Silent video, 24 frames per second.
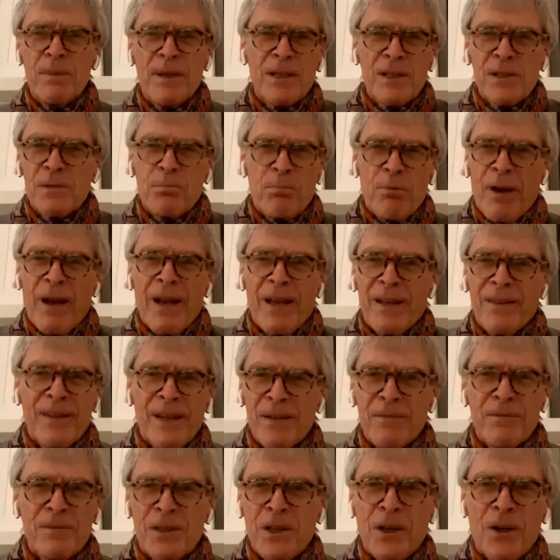the biggest brand
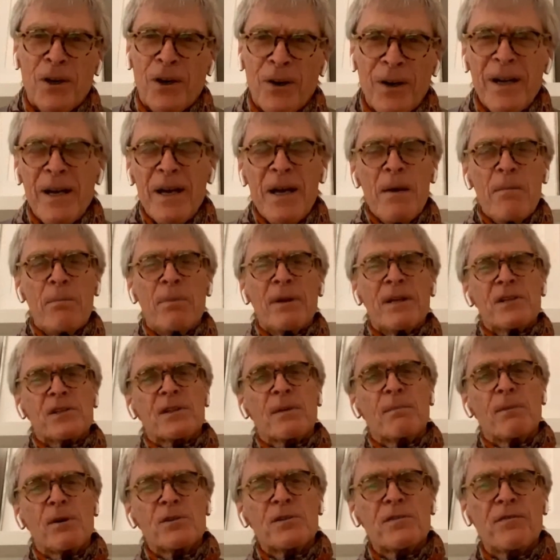they've got, but it's
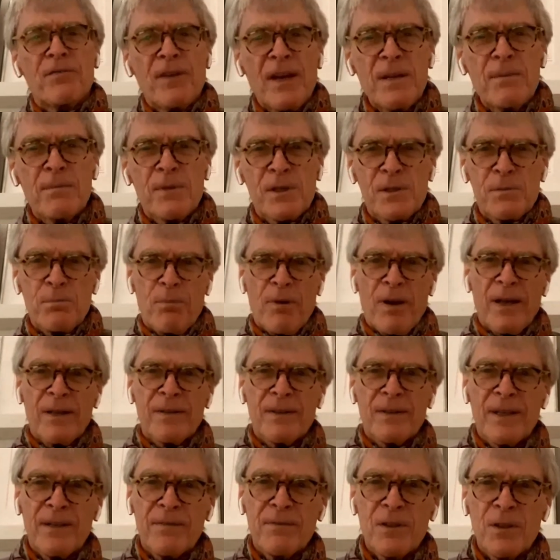the most famous yeah.
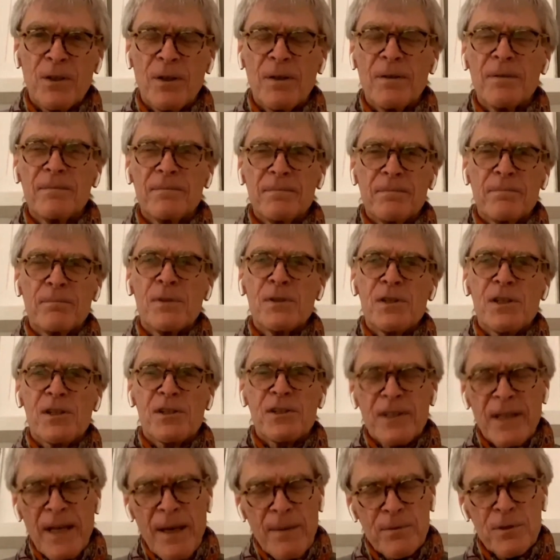brand they've got because
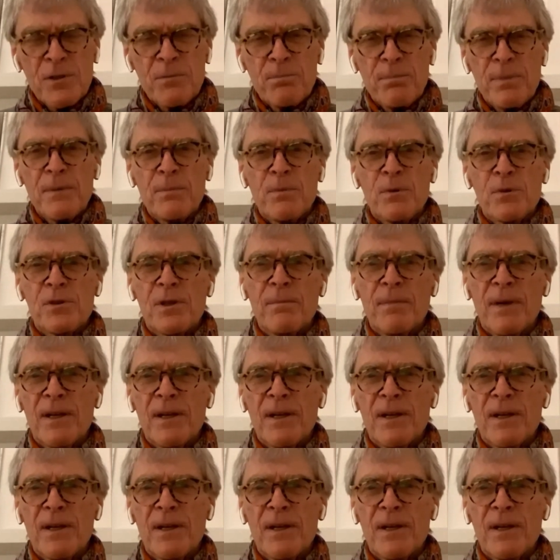it's captured people's